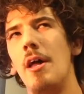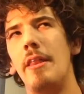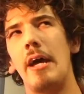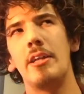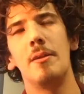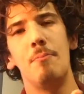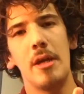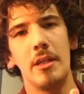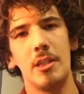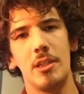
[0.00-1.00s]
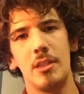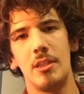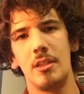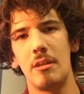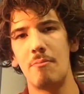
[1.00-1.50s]
that the
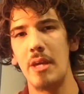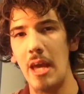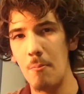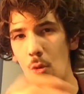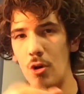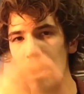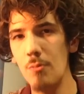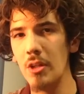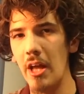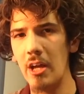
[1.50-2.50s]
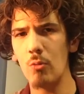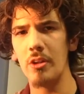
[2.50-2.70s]
beasts became more human-like,